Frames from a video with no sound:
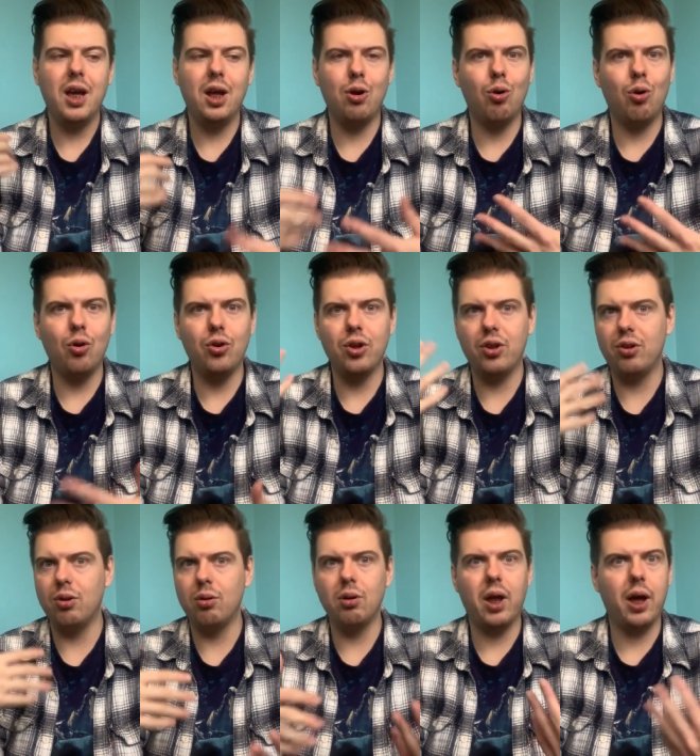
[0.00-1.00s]
in order
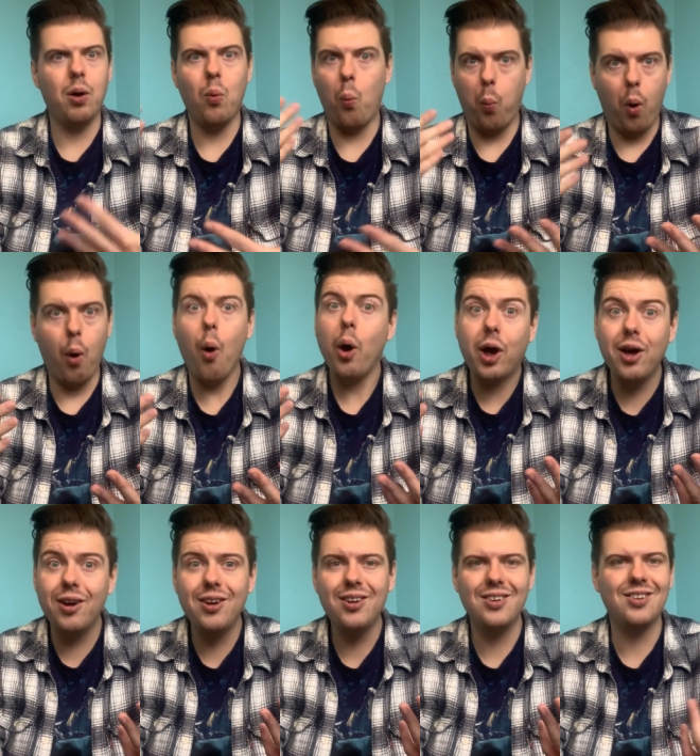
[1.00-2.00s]
to work,
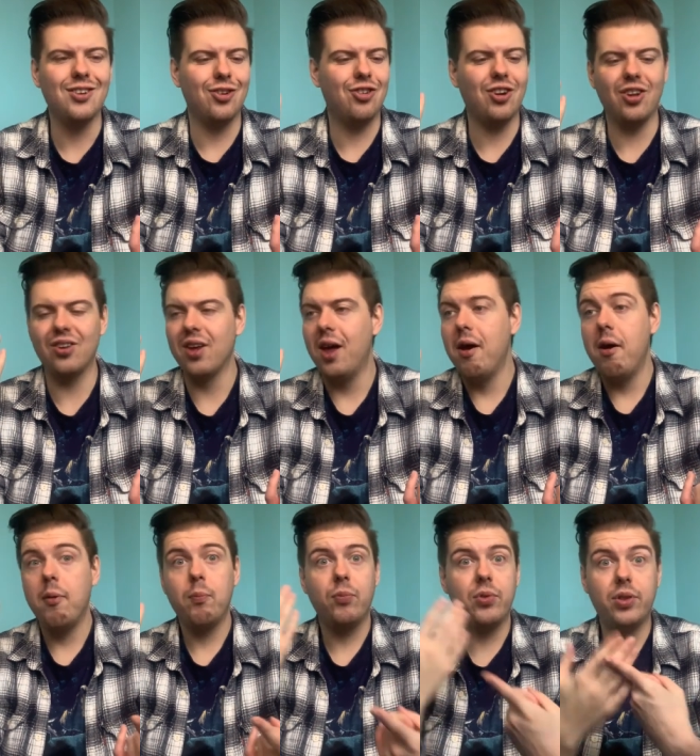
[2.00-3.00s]
such as
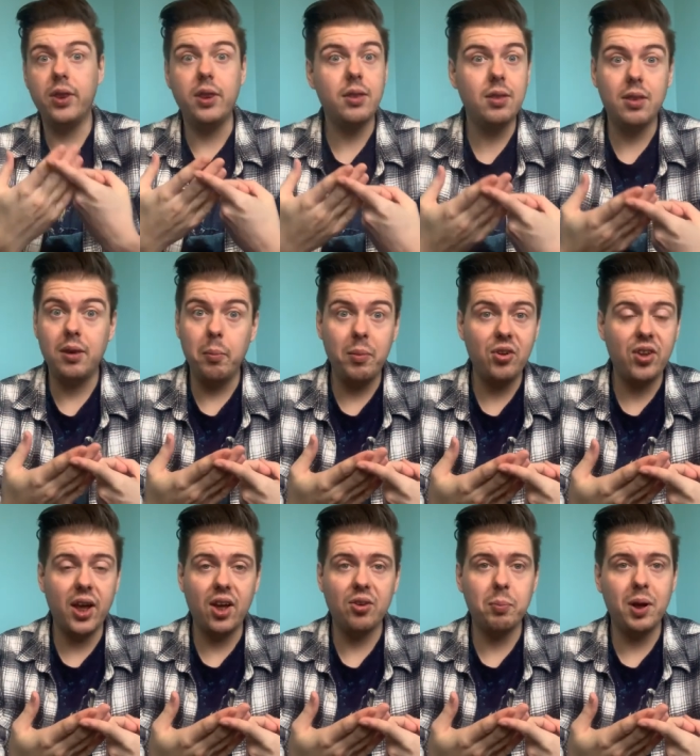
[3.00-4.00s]
the
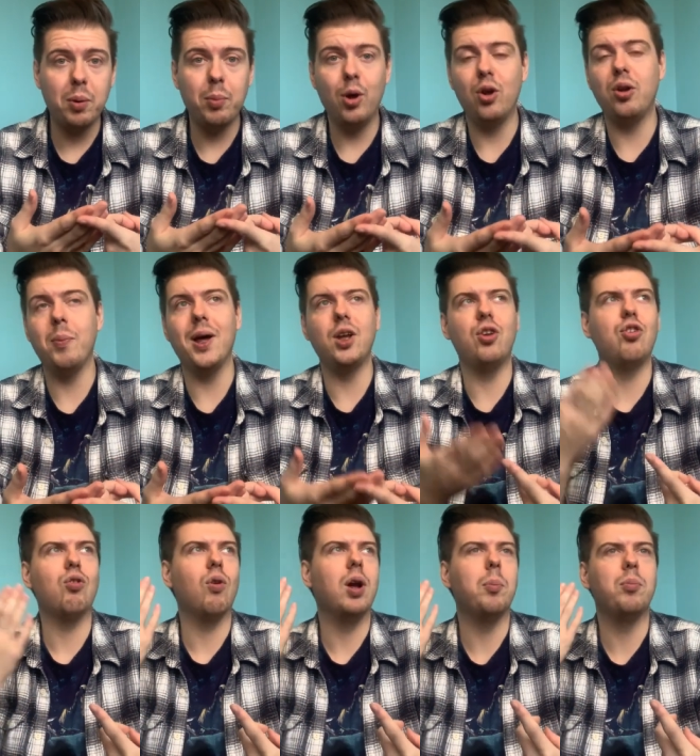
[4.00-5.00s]
Mistakes Mean Murder
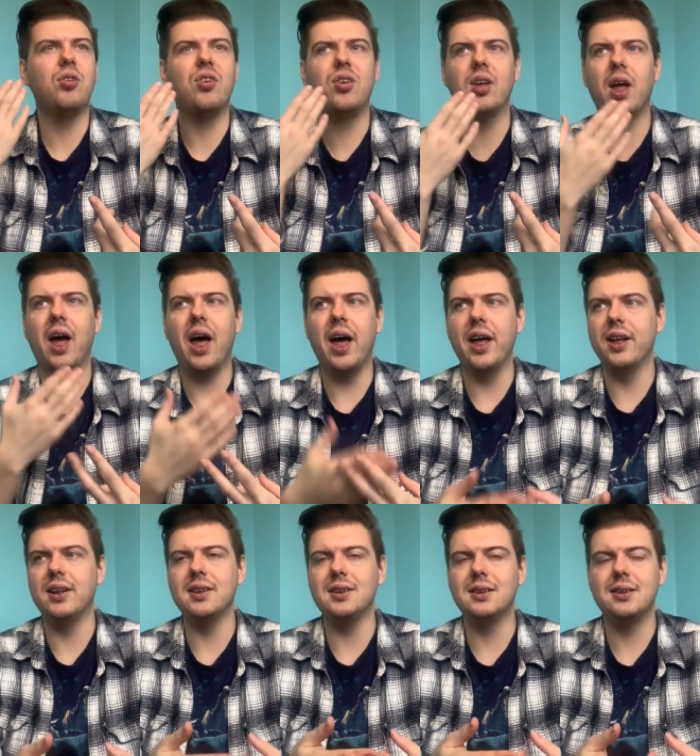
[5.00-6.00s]
manuscripts
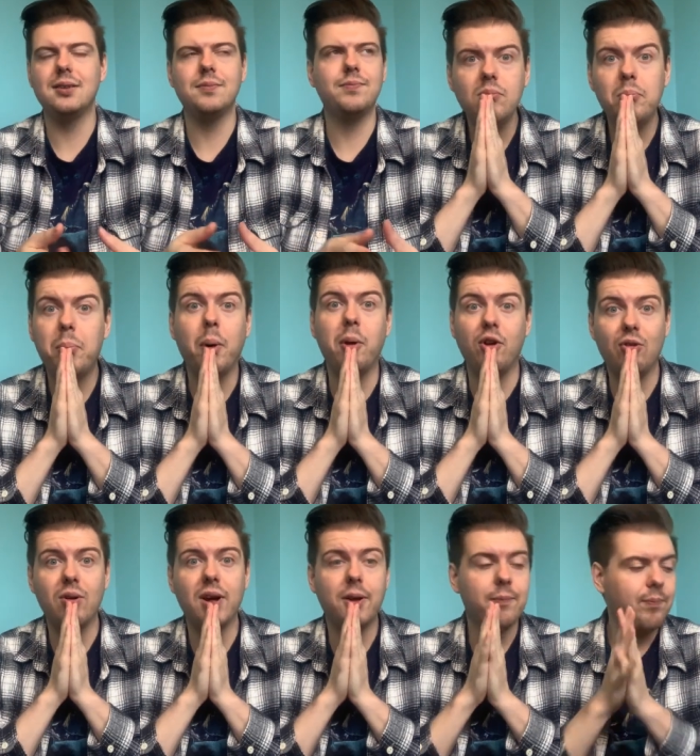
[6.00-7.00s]
and
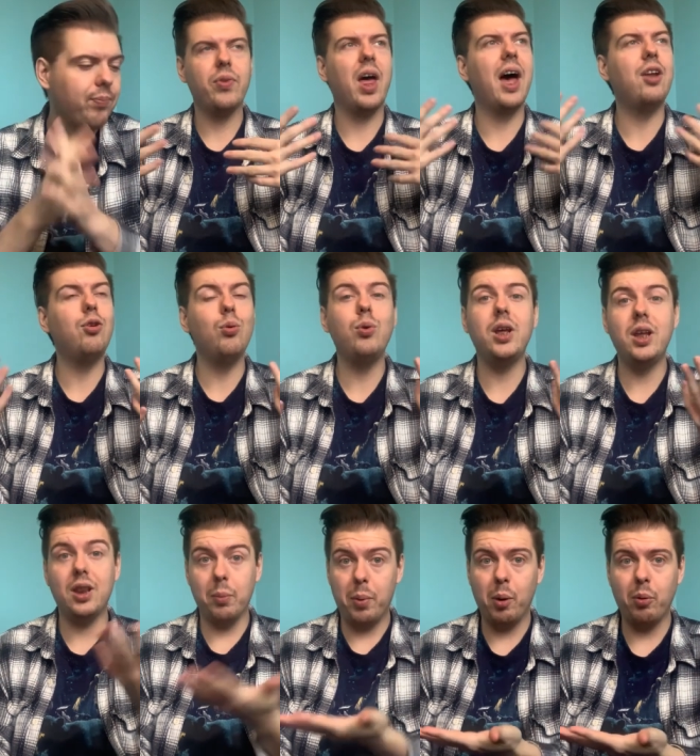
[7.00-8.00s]
poetry. I do
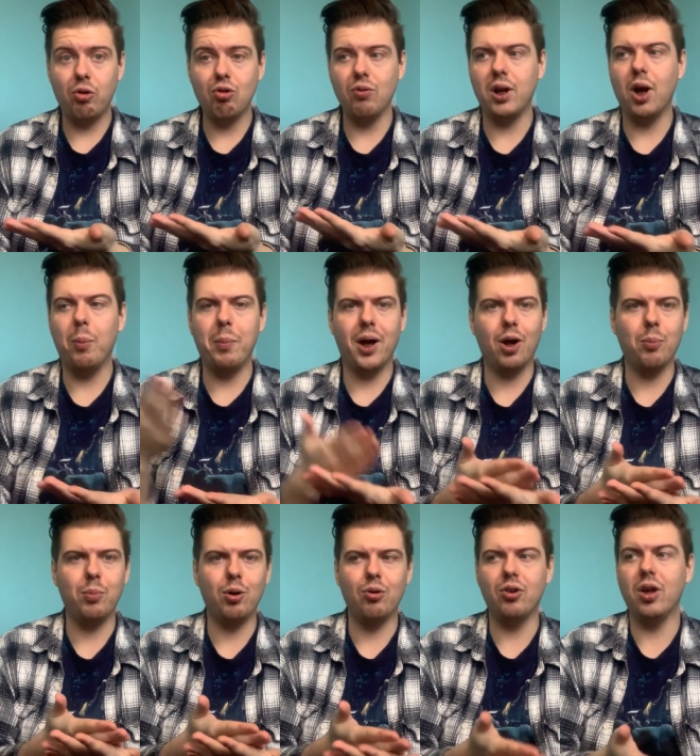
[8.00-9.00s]
need the poetry on my
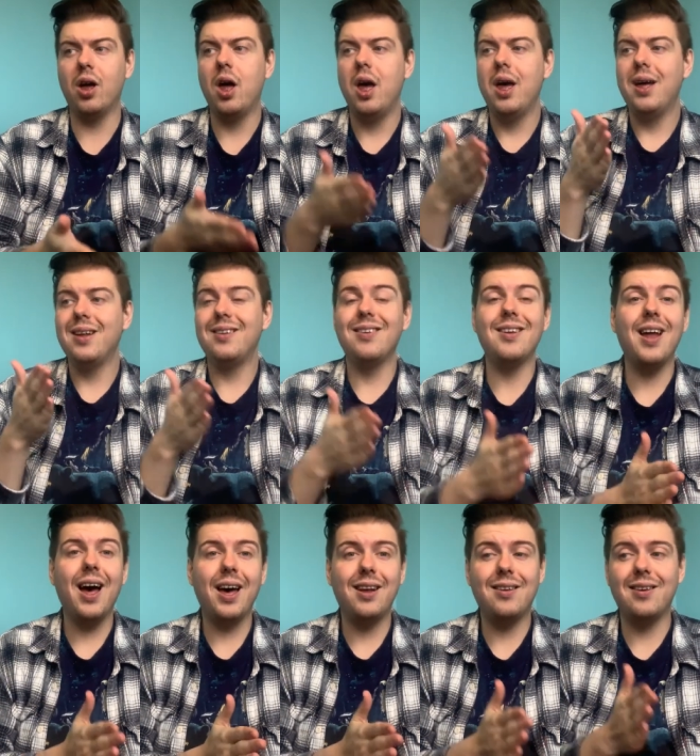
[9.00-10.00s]
computer.
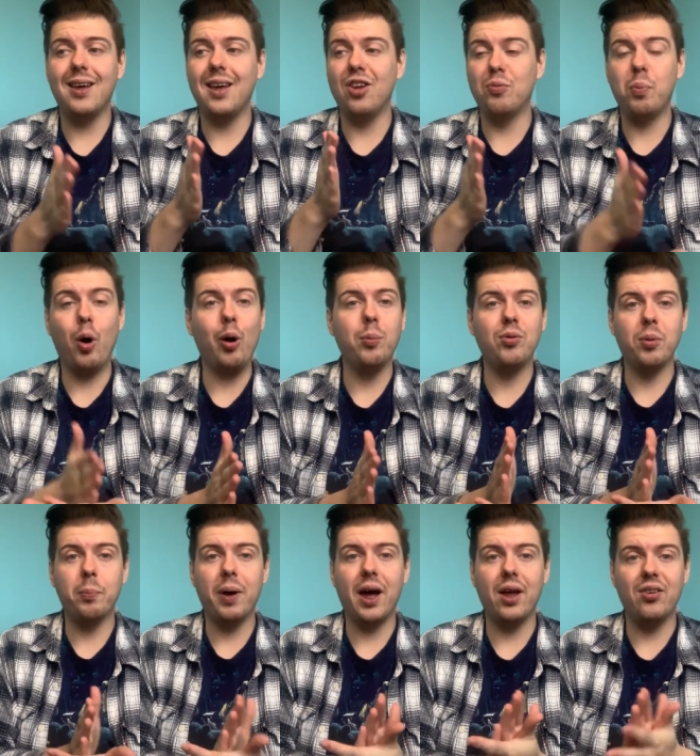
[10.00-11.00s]
Tonight is Poems
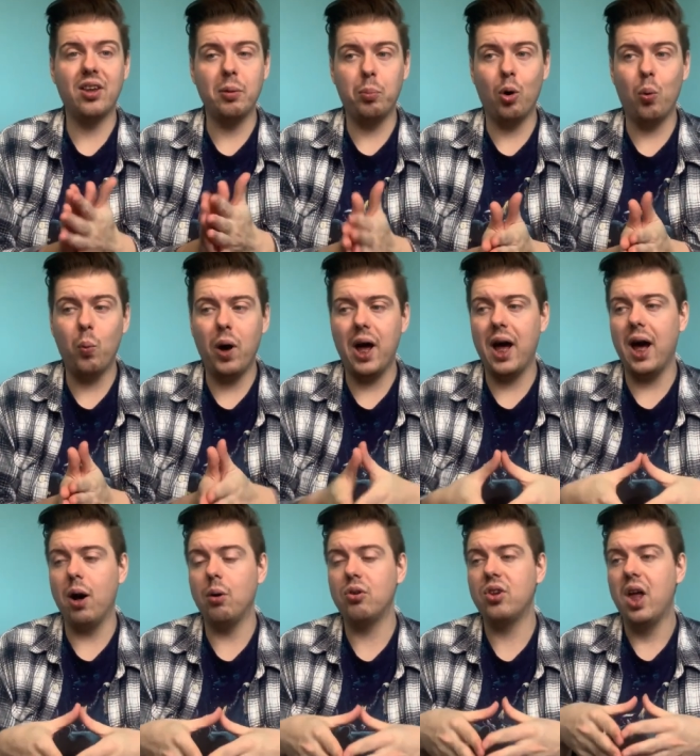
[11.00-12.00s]
and Parts at the Button
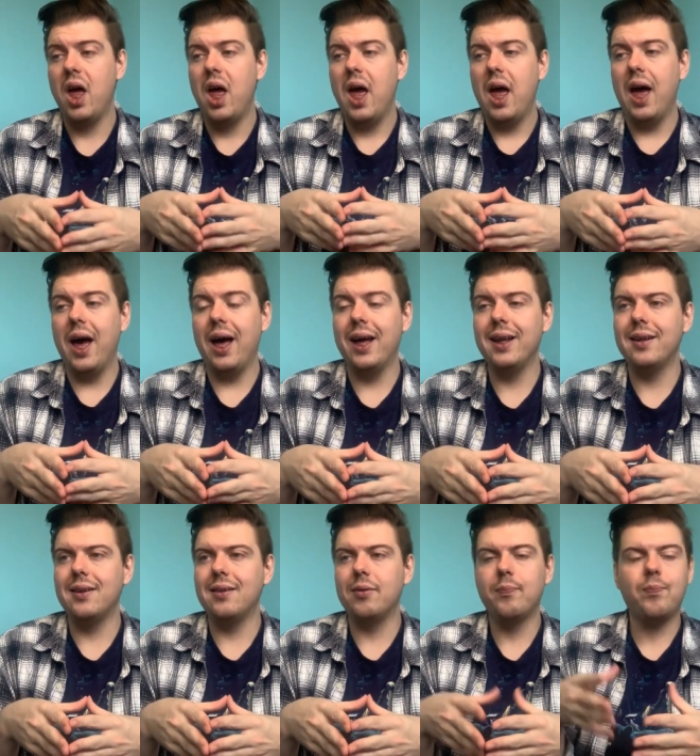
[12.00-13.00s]
Warehouse,
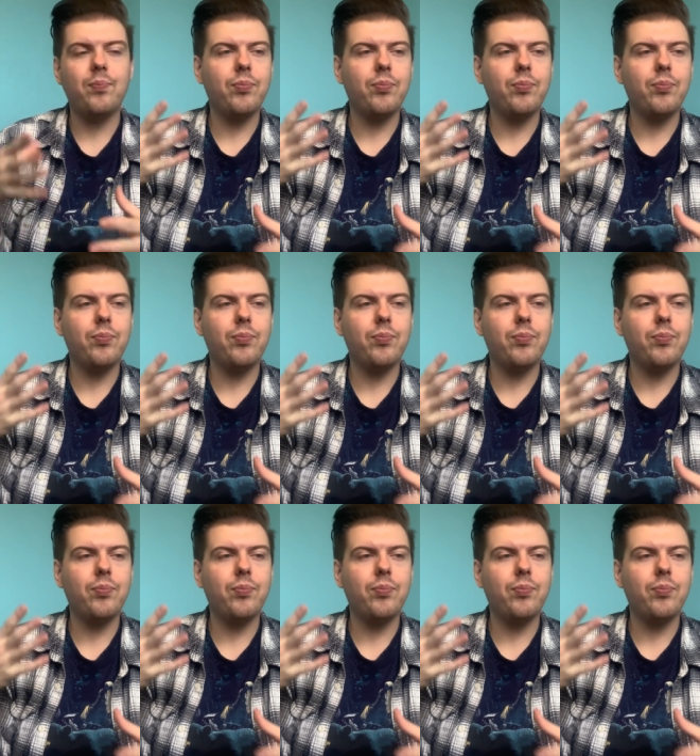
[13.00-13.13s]
and